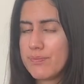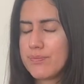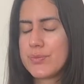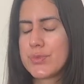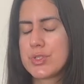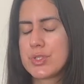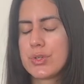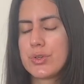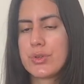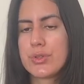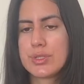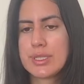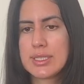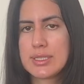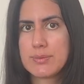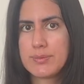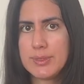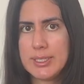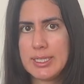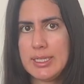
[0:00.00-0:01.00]
So
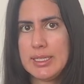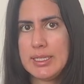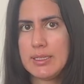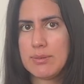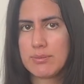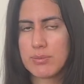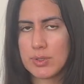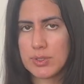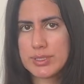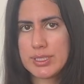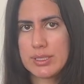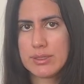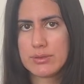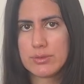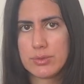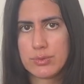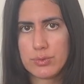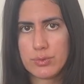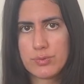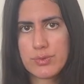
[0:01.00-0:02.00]
that's really important
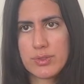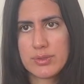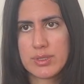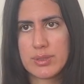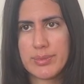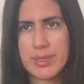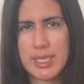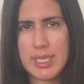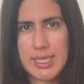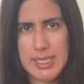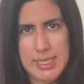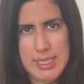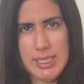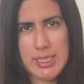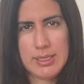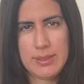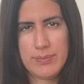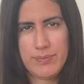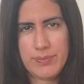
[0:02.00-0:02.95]
to do from the beginning